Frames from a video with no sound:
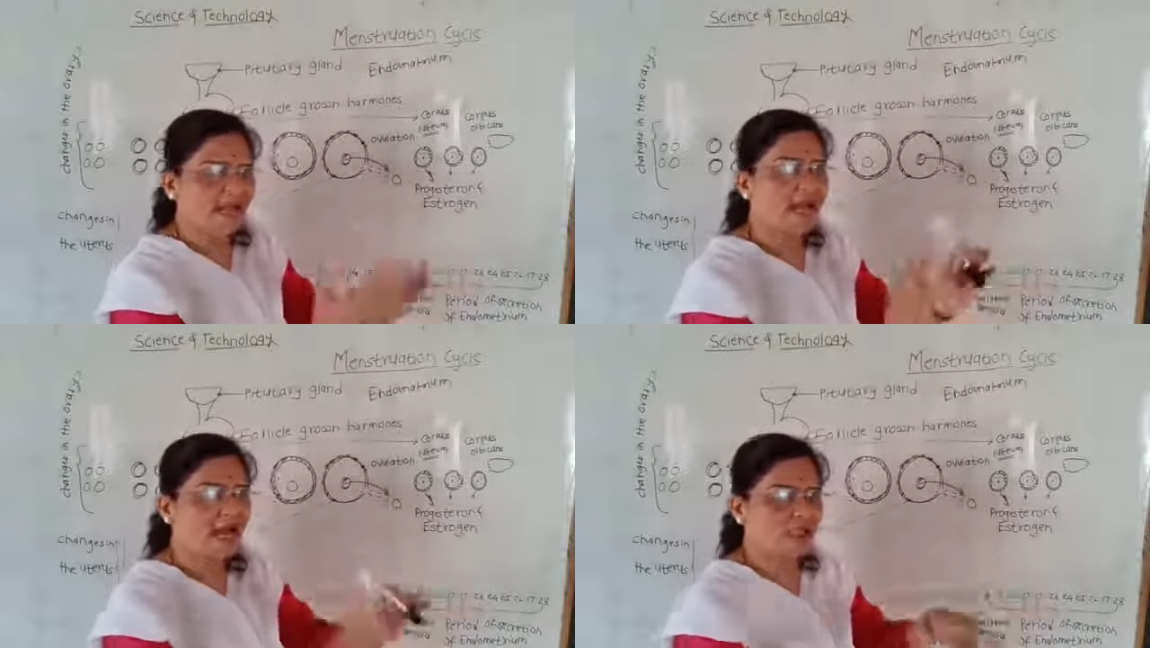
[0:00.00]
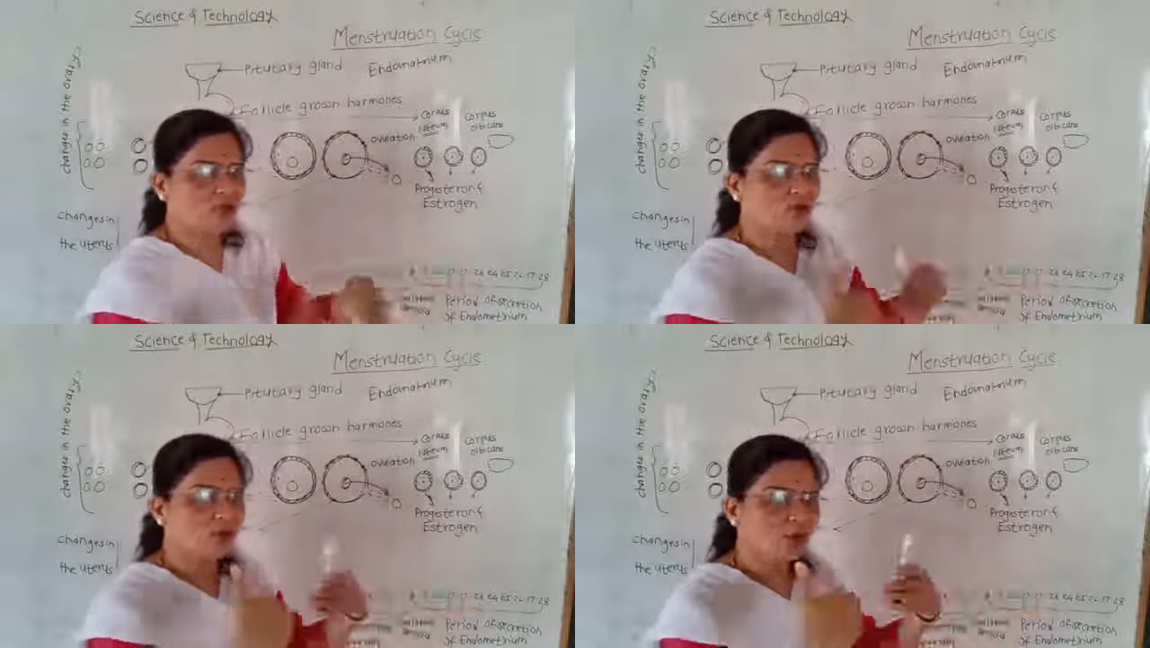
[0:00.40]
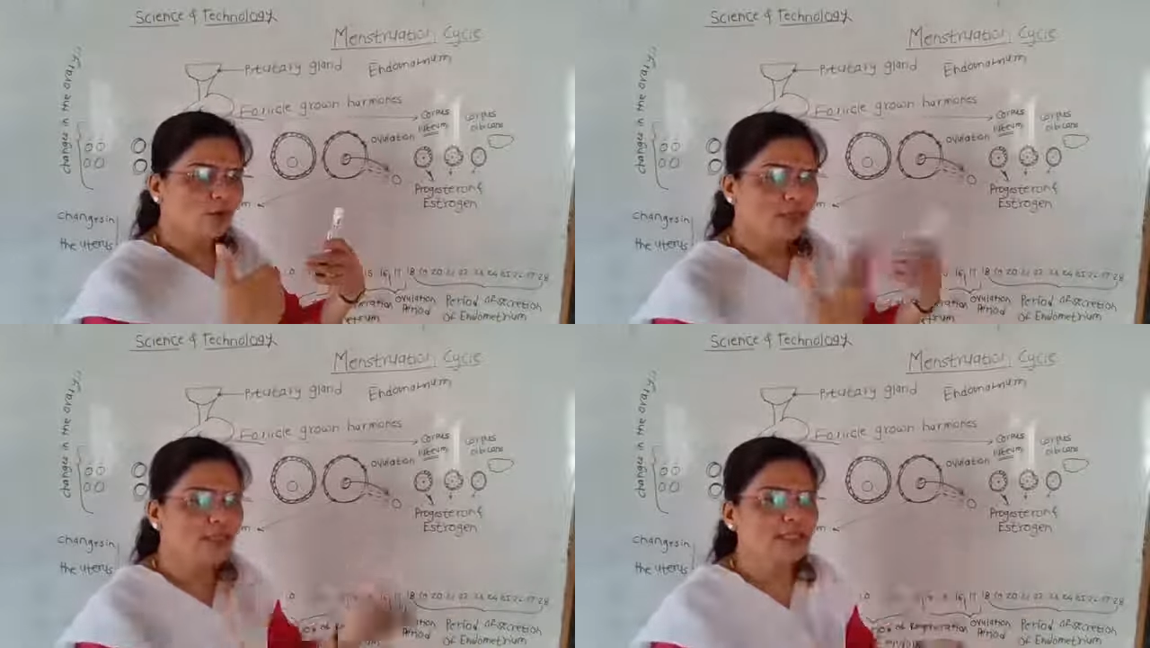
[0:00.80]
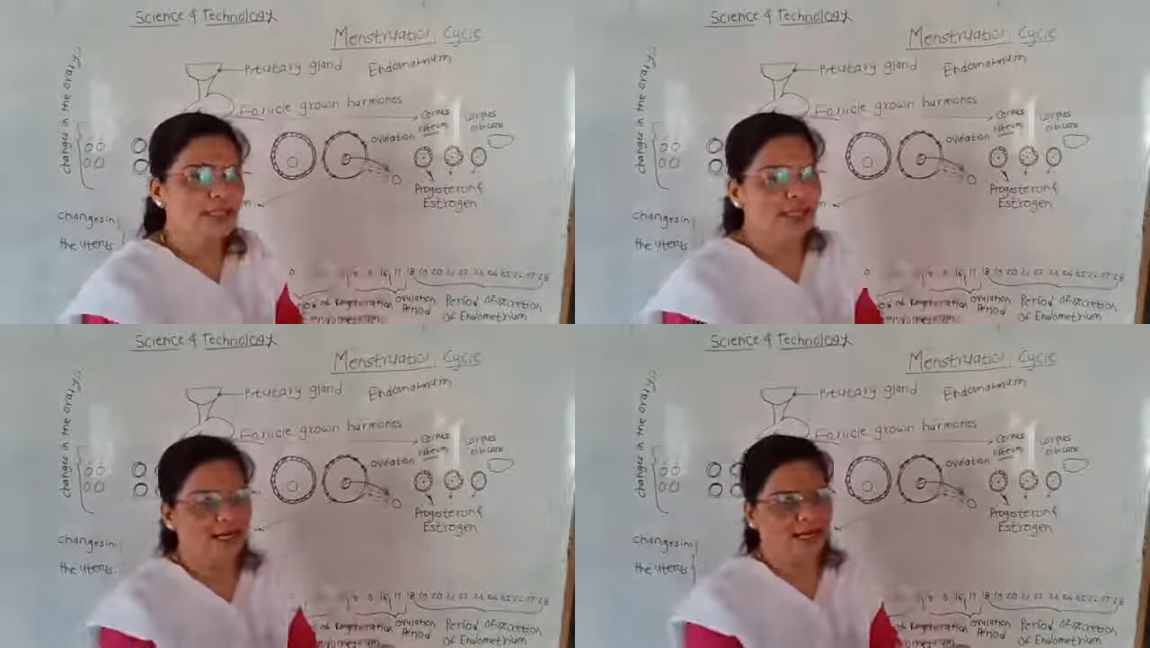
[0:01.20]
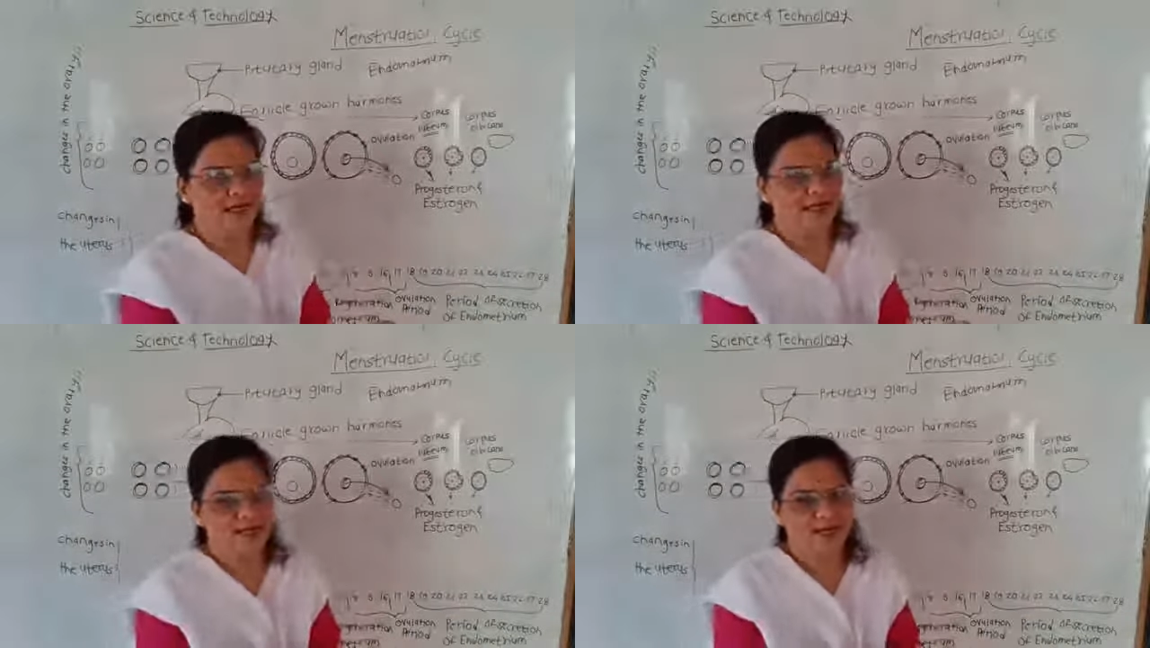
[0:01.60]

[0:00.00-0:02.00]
starts to degenerate,